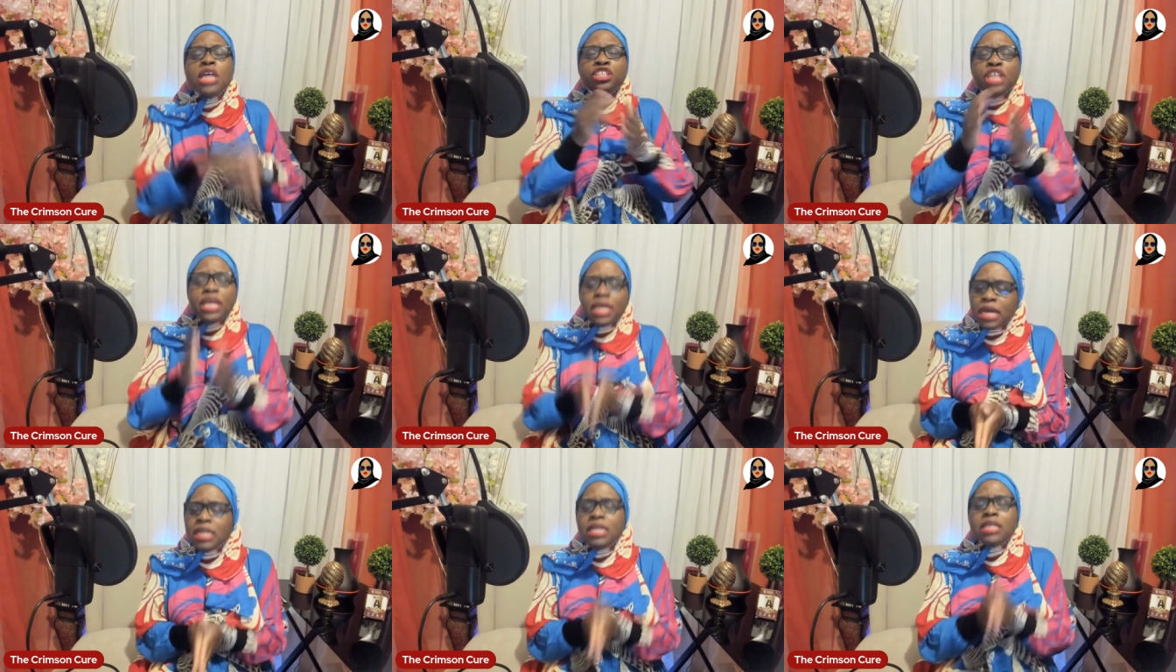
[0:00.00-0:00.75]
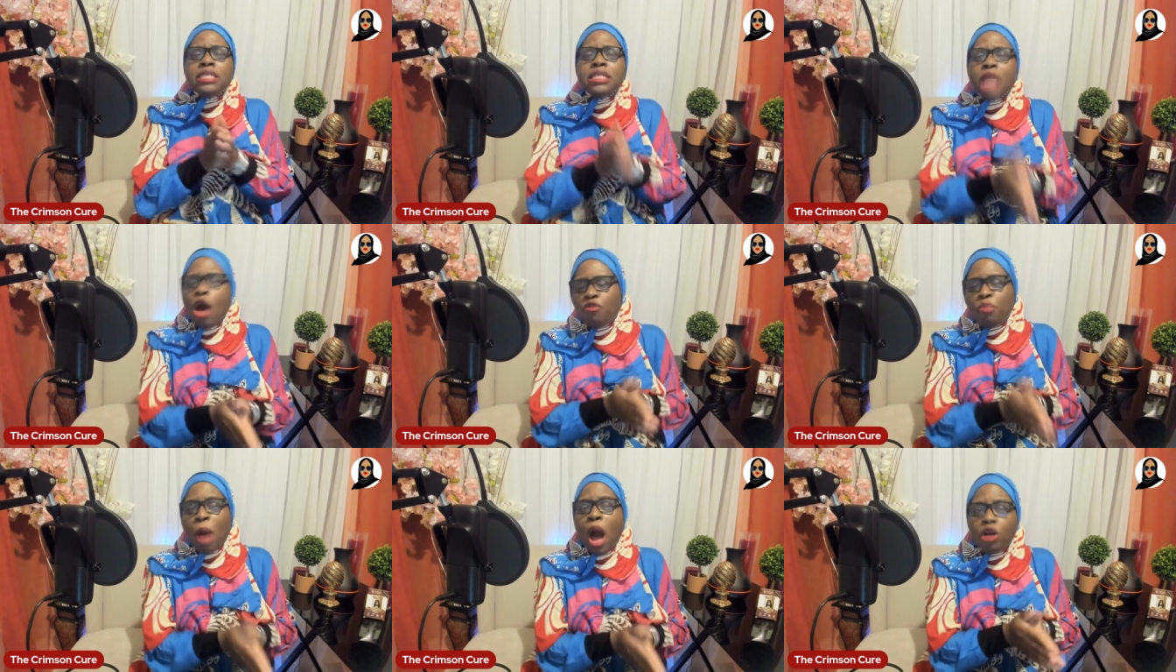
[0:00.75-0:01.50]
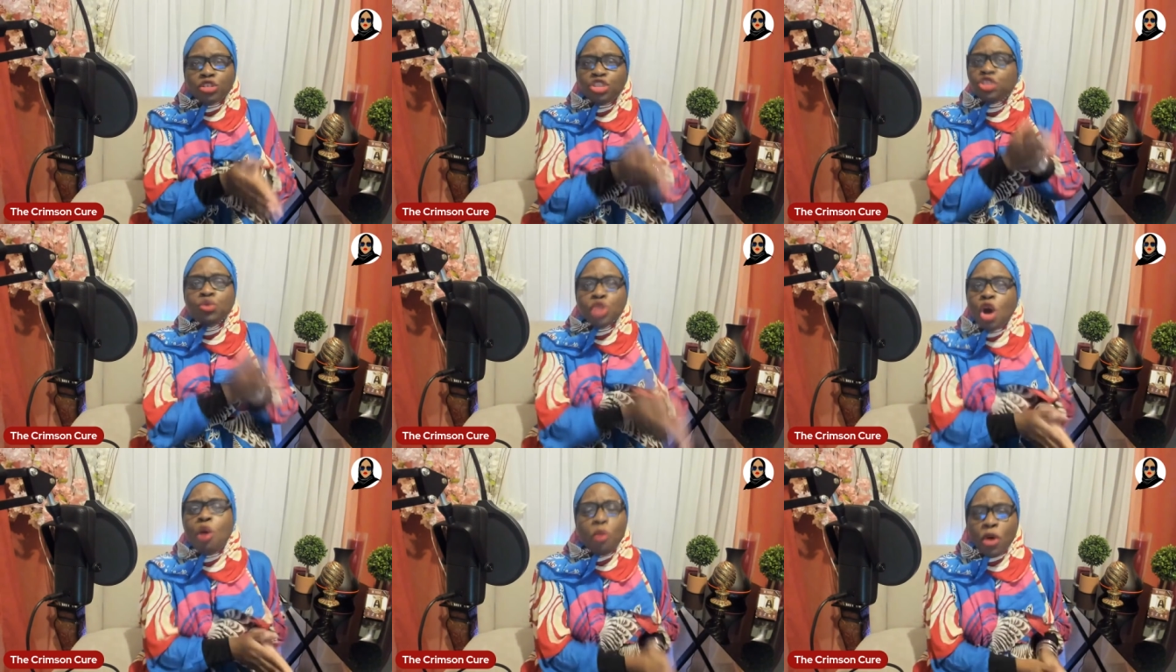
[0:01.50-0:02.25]
She couldn't have softballed you
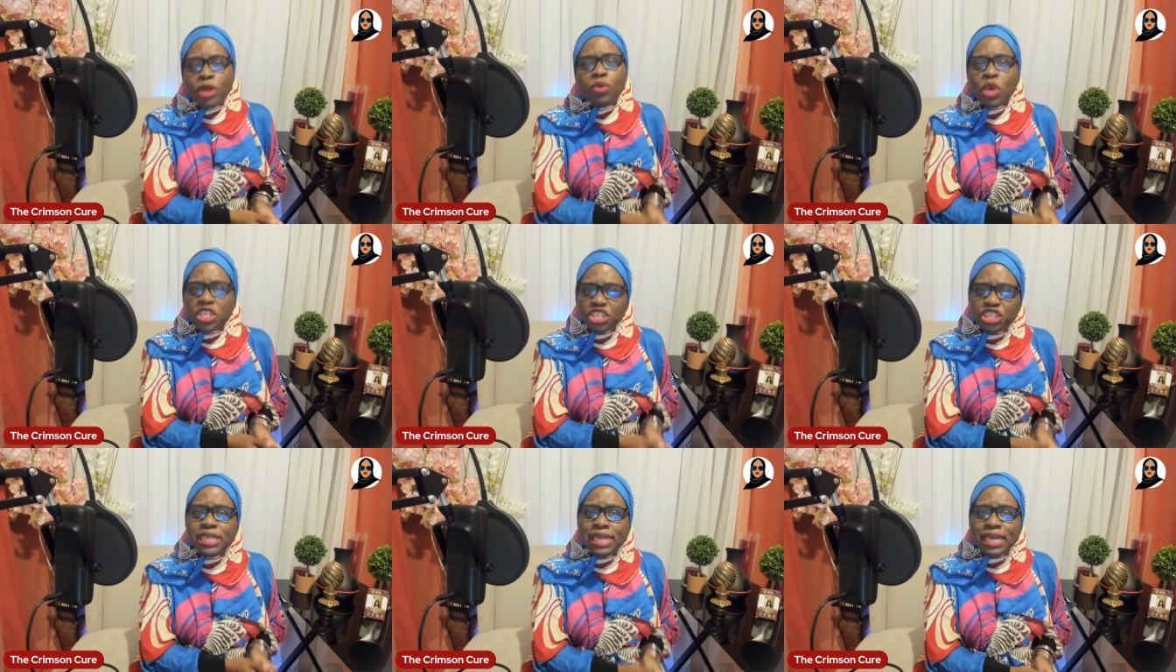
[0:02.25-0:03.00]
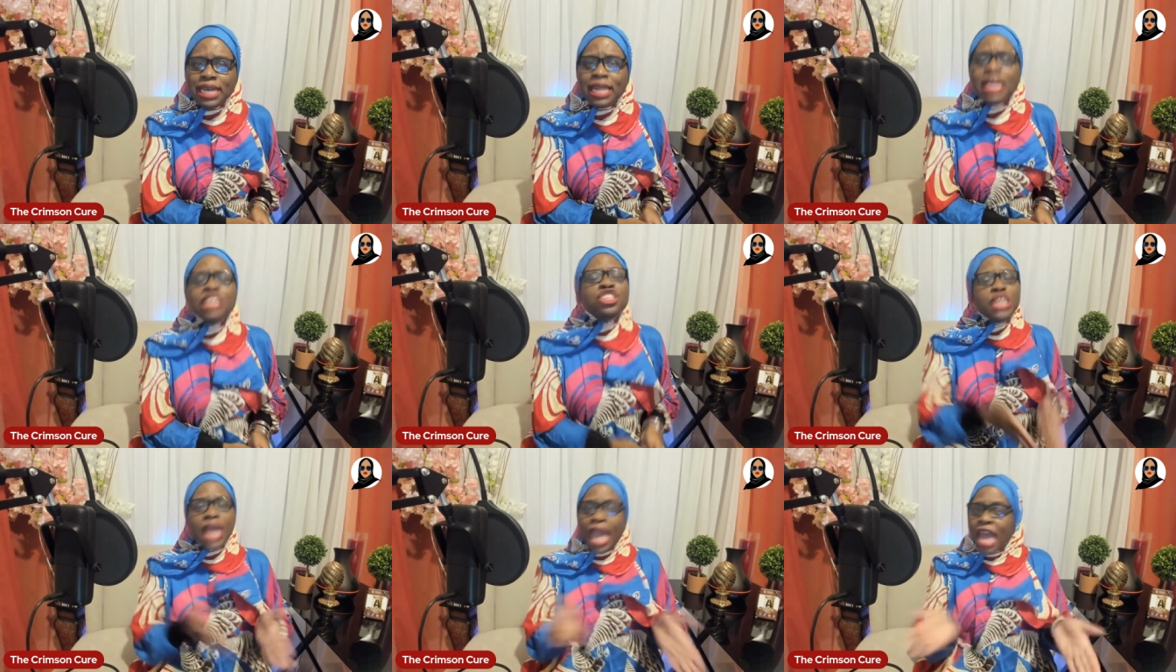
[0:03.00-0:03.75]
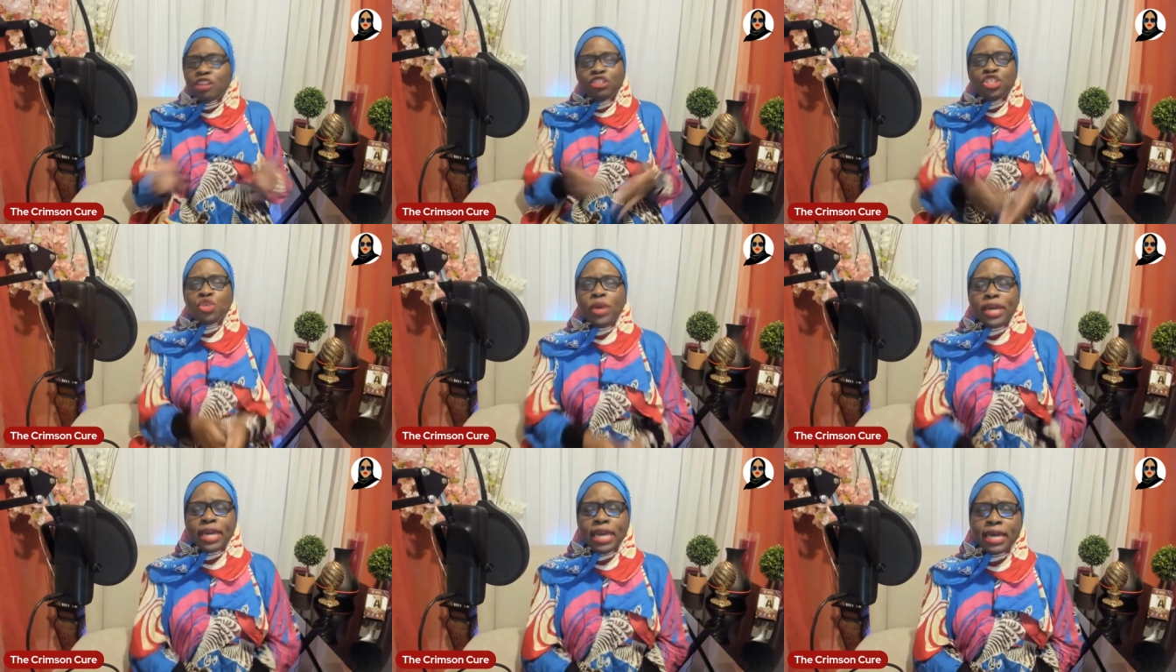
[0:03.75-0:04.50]
no more than what she did. She handled you
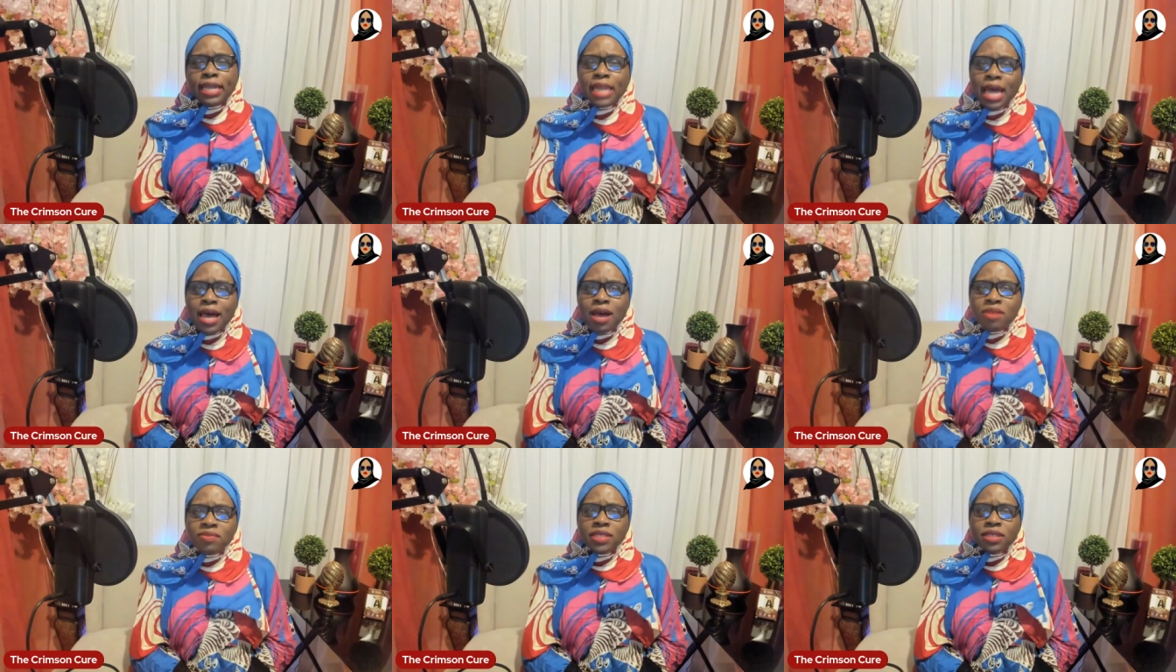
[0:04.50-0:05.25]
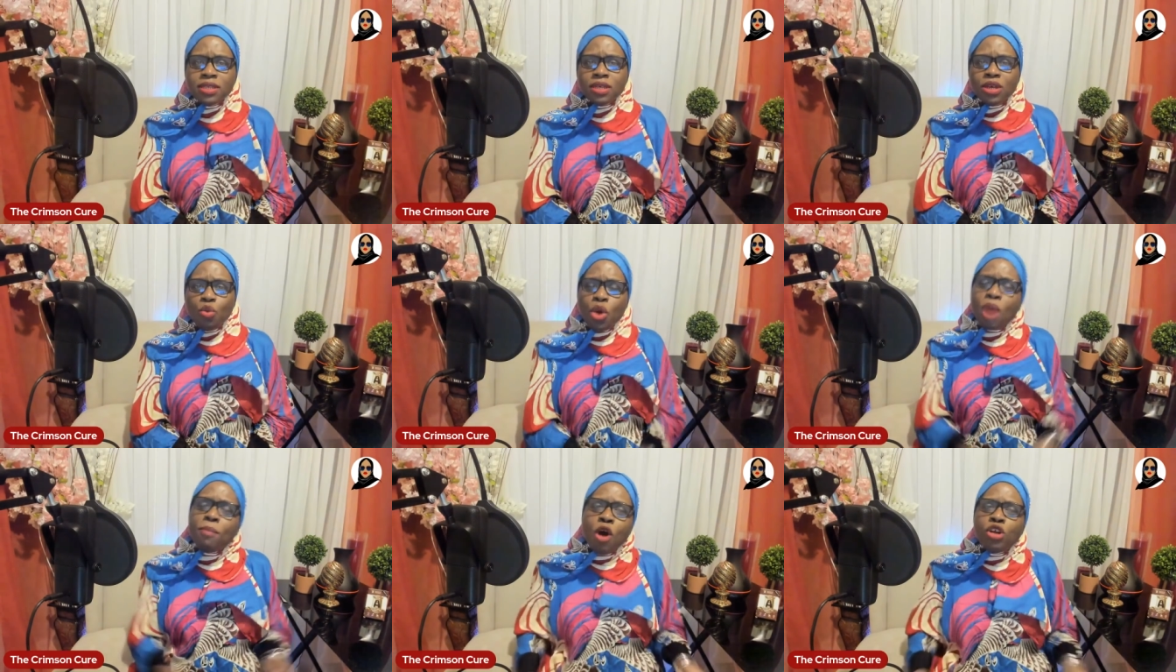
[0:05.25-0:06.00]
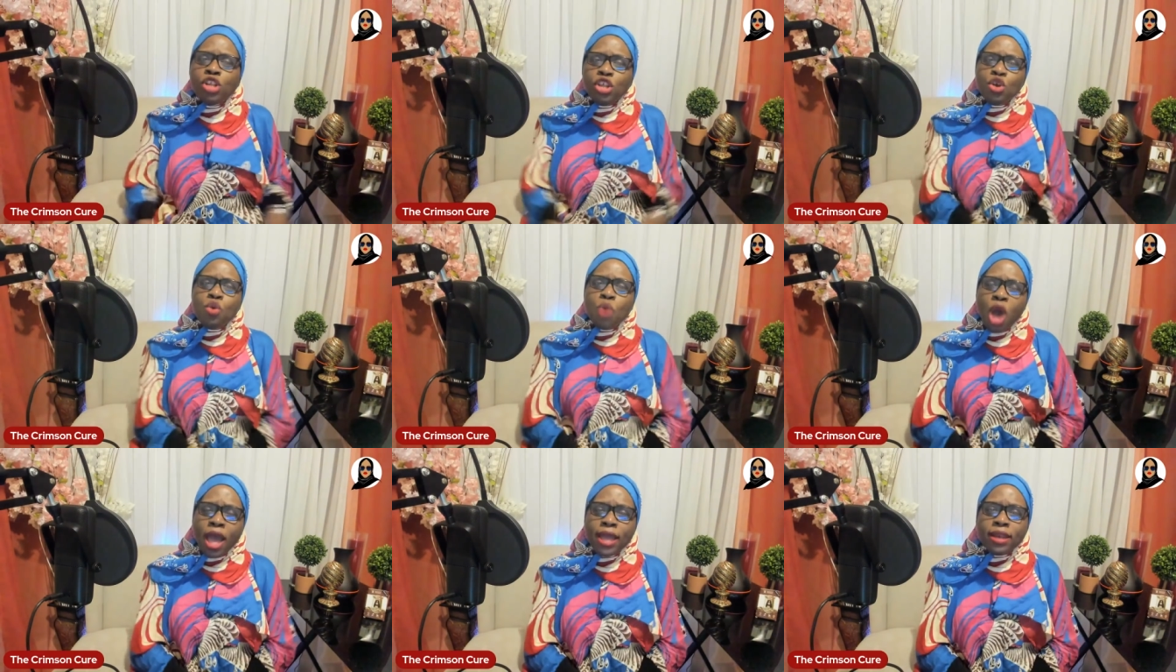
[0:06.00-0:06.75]
with kid gloves. What more do you
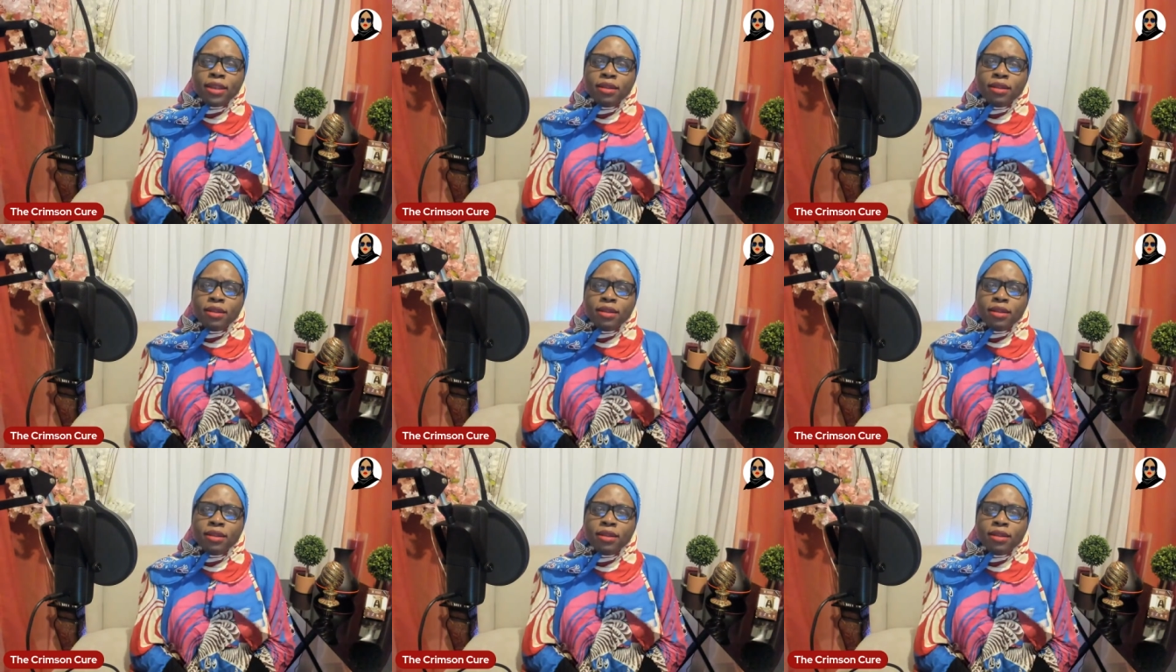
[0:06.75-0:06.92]
want?